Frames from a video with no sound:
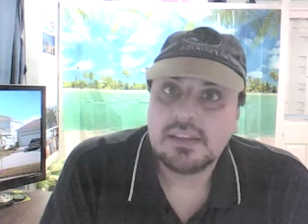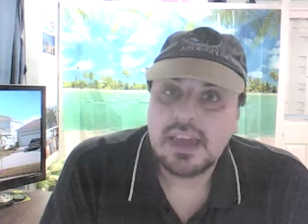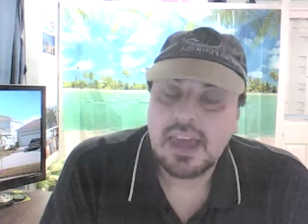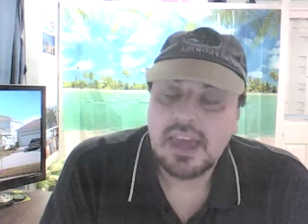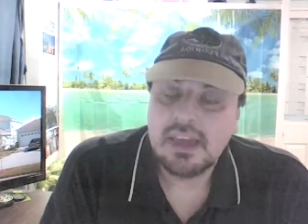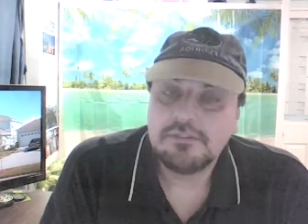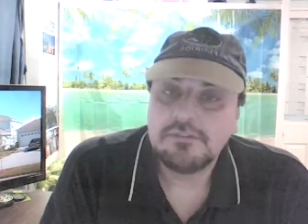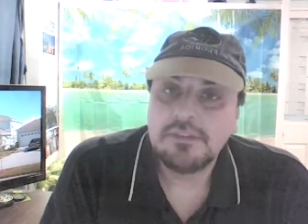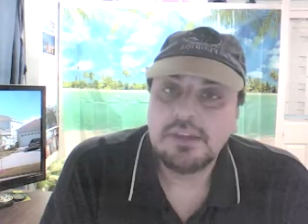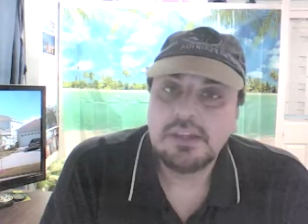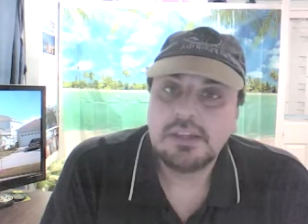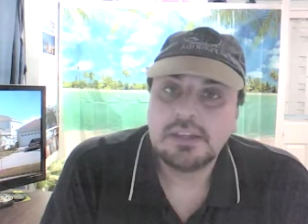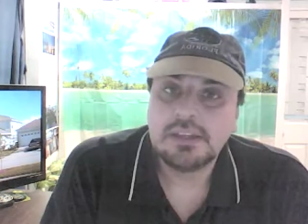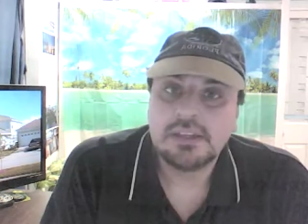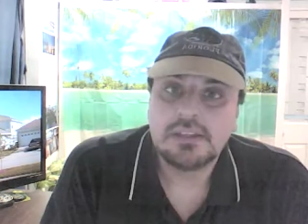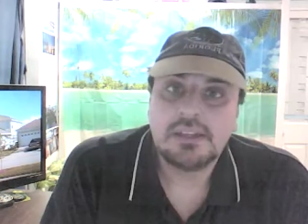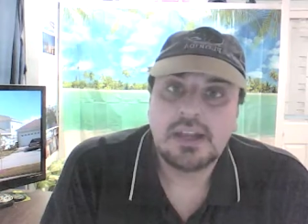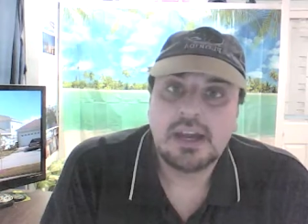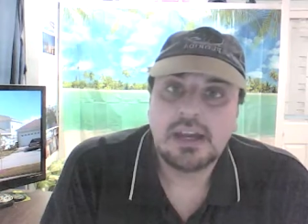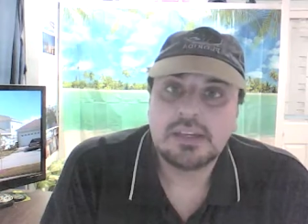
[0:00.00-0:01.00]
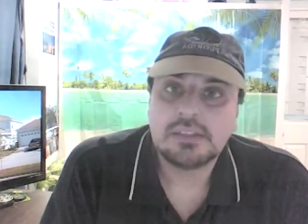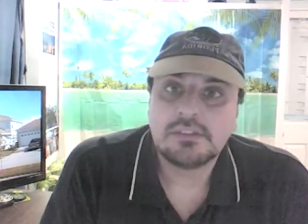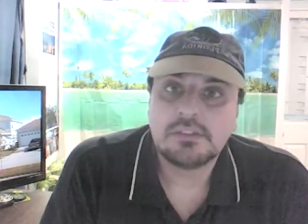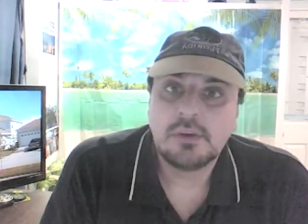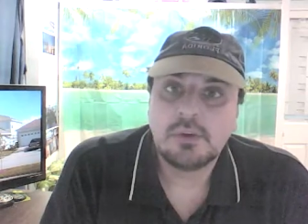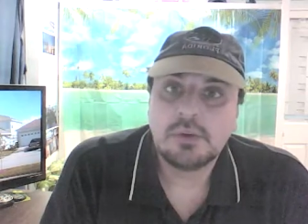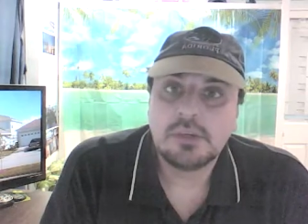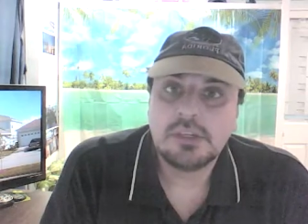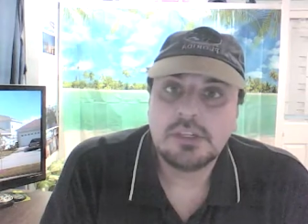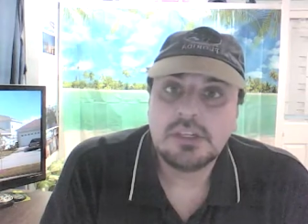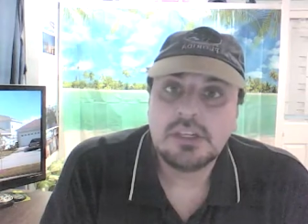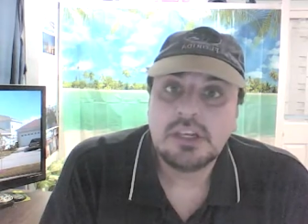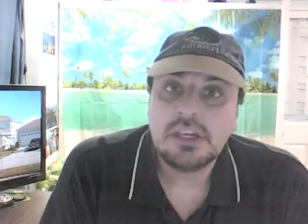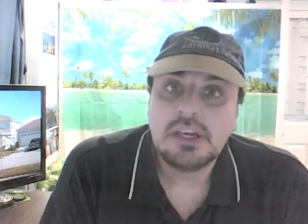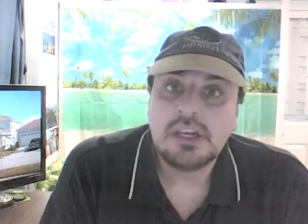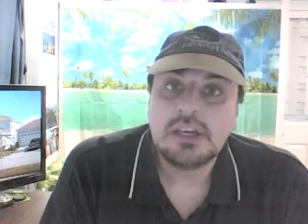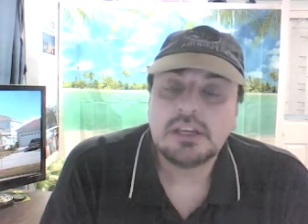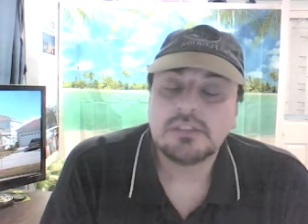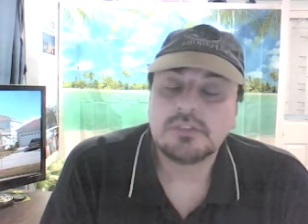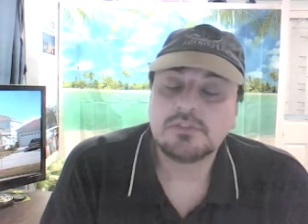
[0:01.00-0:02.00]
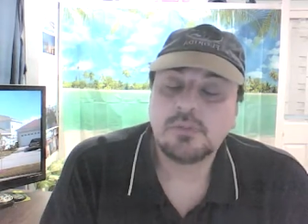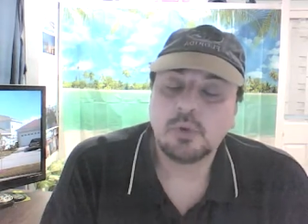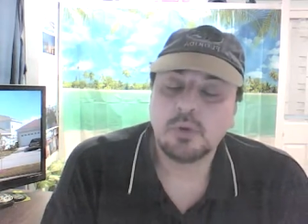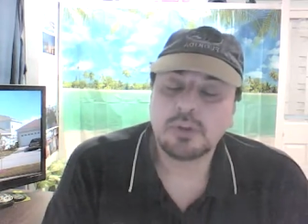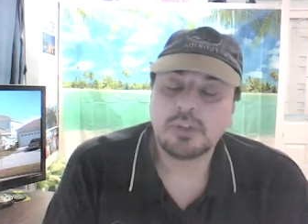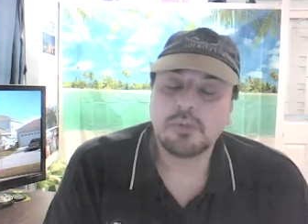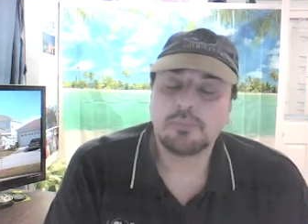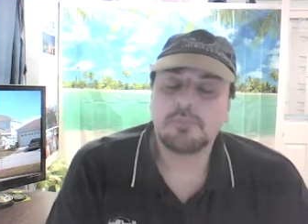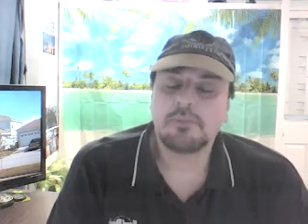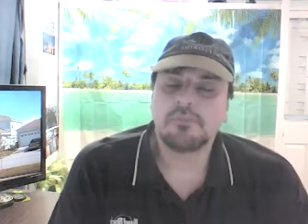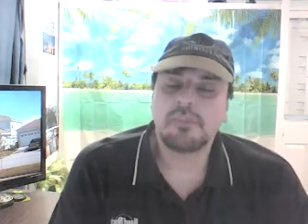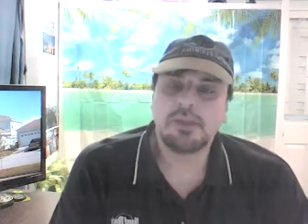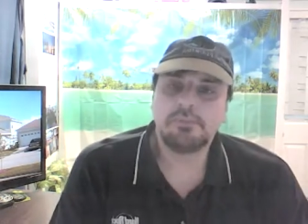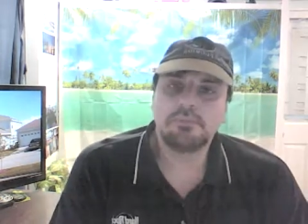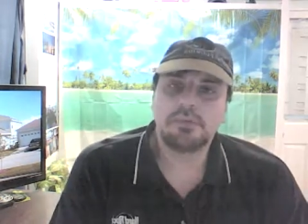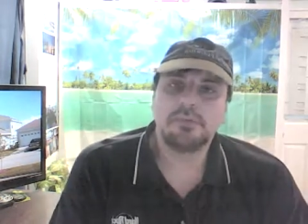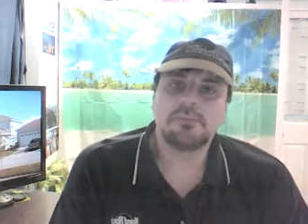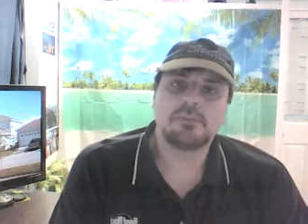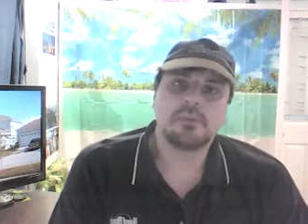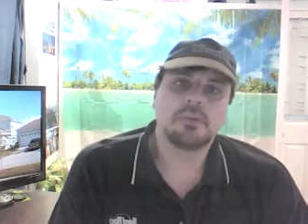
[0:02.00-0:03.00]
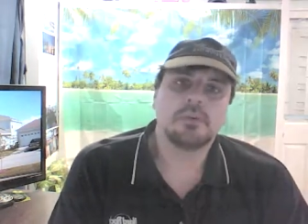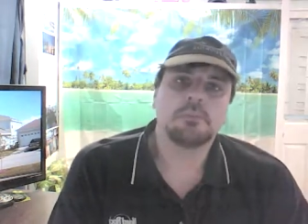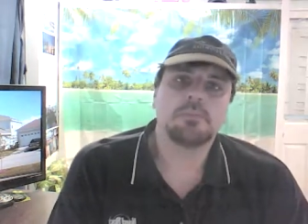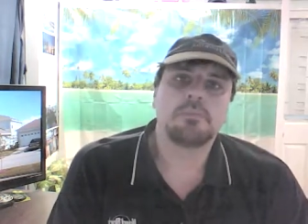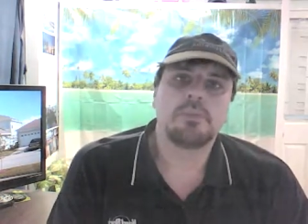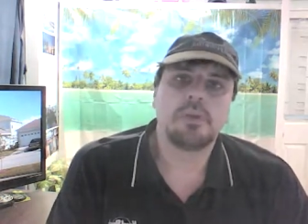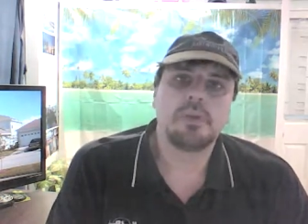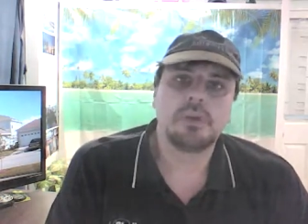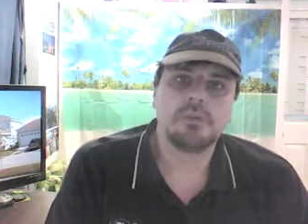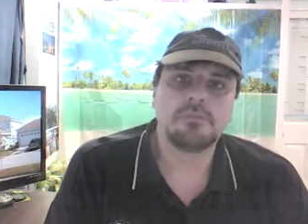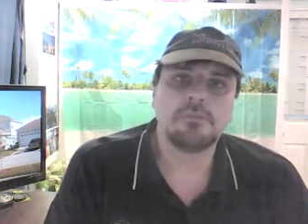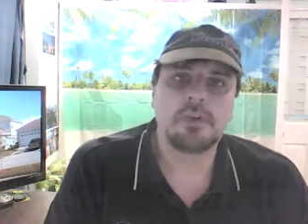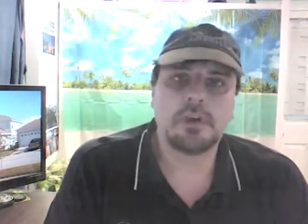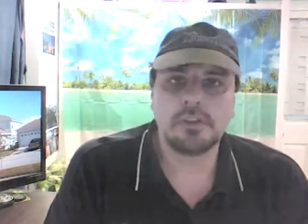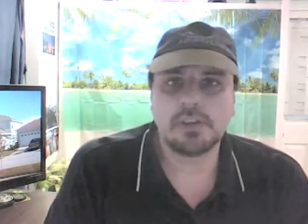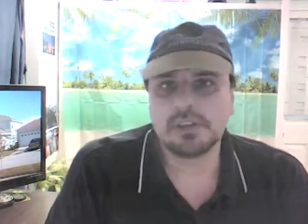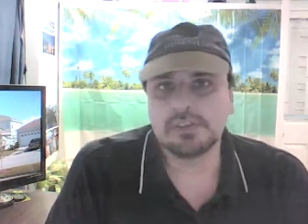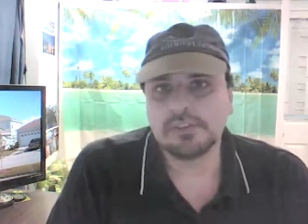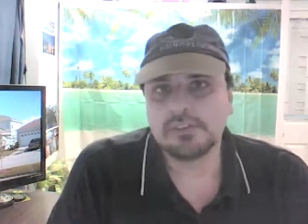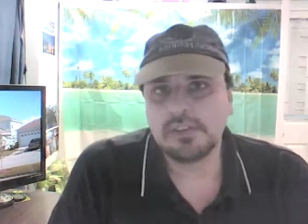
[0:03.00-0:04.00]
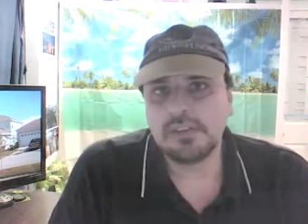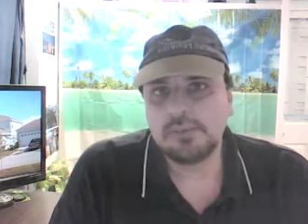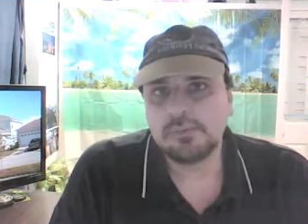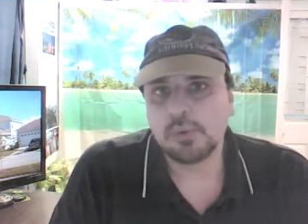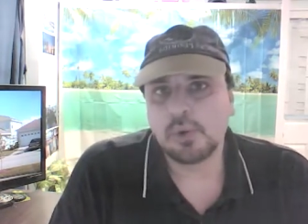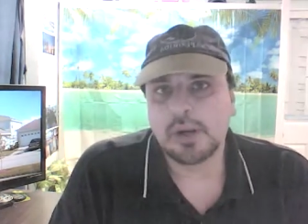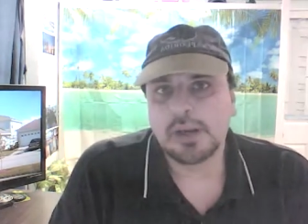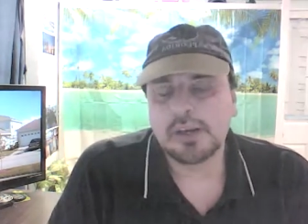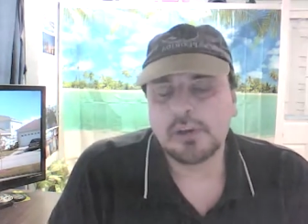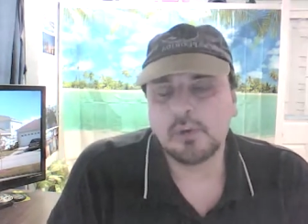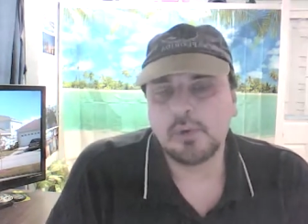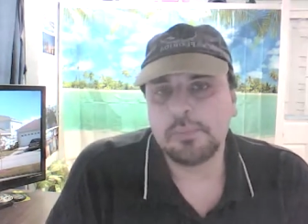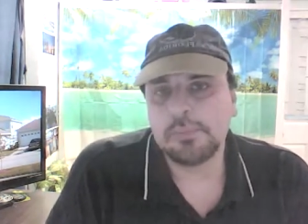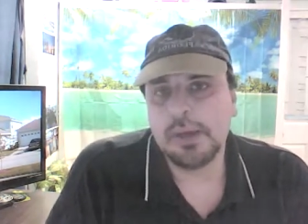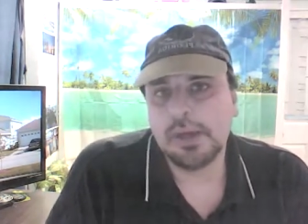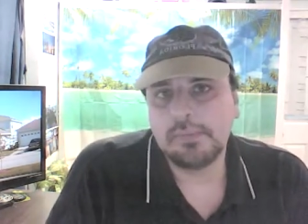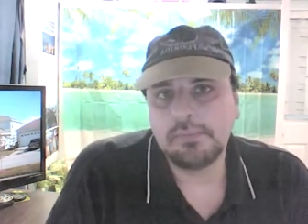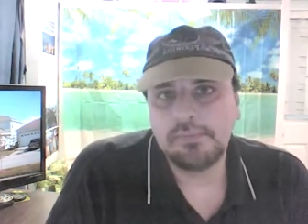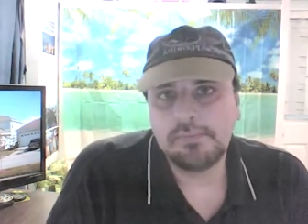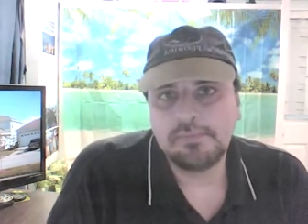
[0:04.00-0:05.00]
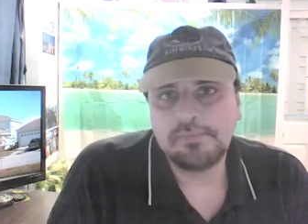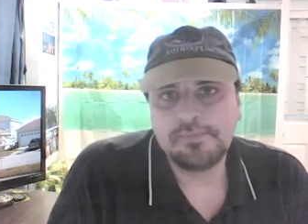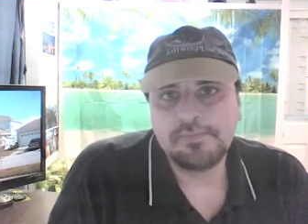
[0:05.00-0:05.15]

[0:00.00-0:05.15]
caffeine in the diet soda is going to prevent me from falling asleep when I go to bed.